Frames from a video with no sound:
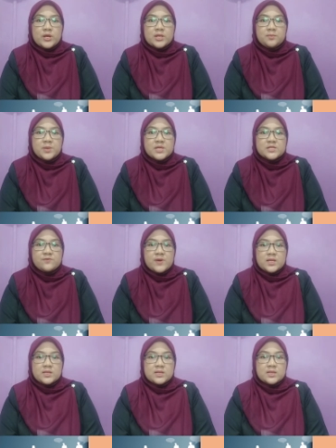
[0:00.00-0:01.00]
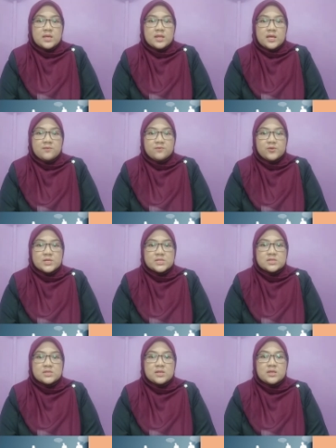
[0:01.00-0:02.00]
on the peers factor that influence
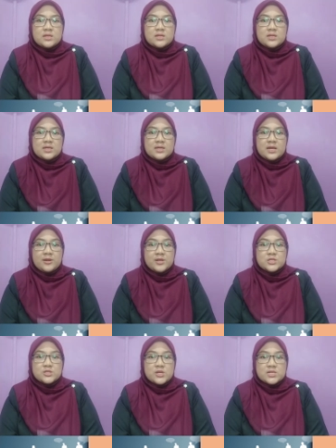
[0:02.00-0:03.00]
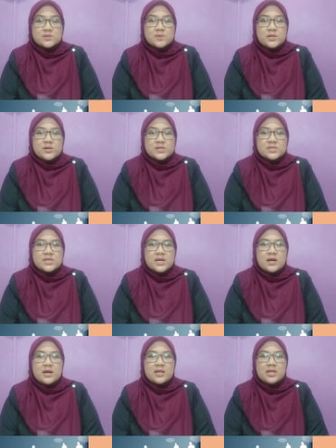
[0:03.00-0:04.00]
the career choice because there
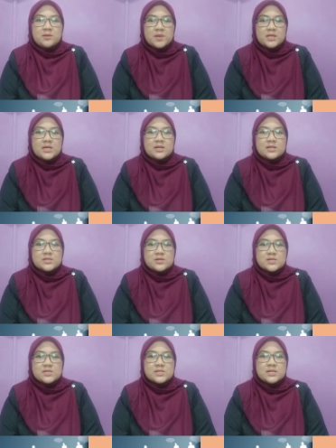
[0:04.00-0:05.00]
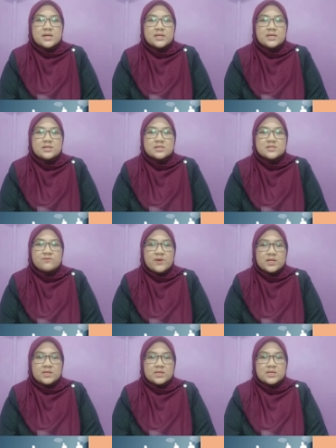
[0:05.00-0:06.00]
are limited resources regarding this
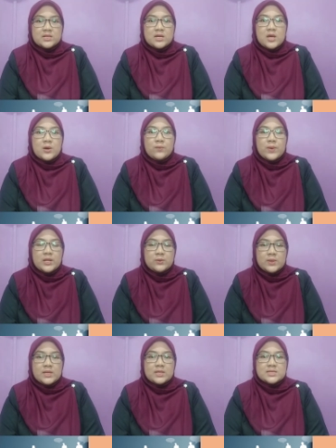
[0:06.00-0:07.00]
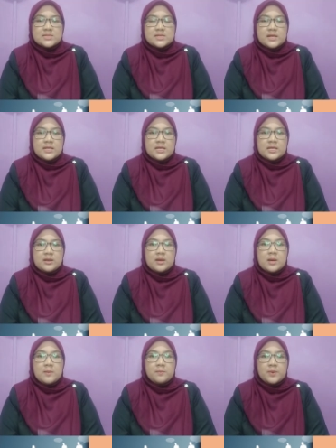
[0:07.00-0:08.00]
factor when doing this study.
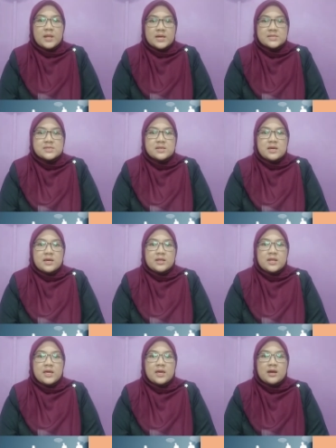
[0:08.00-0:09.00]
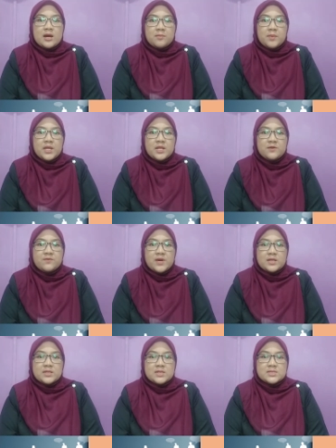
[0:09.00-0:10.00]
Plus, there are many
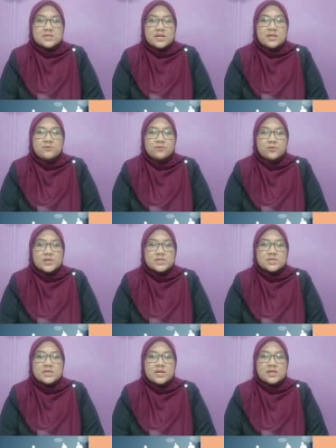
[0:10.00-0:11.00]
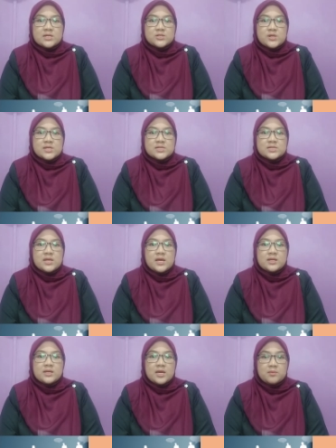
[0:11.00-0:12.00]
factors that influence career choice that
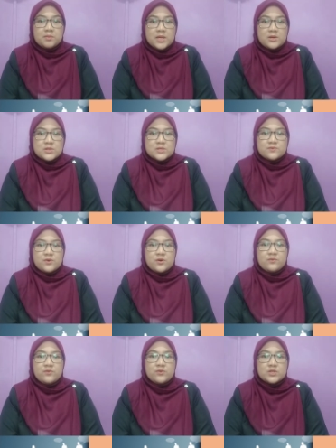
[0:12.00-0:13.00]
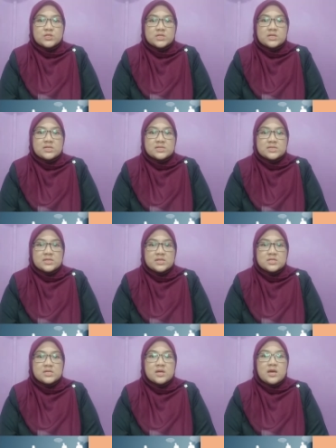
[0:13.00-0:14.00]
can be used for future
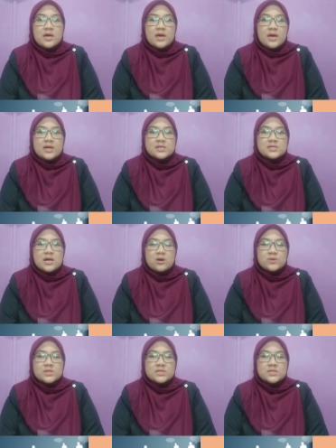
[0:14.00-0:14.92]
research as our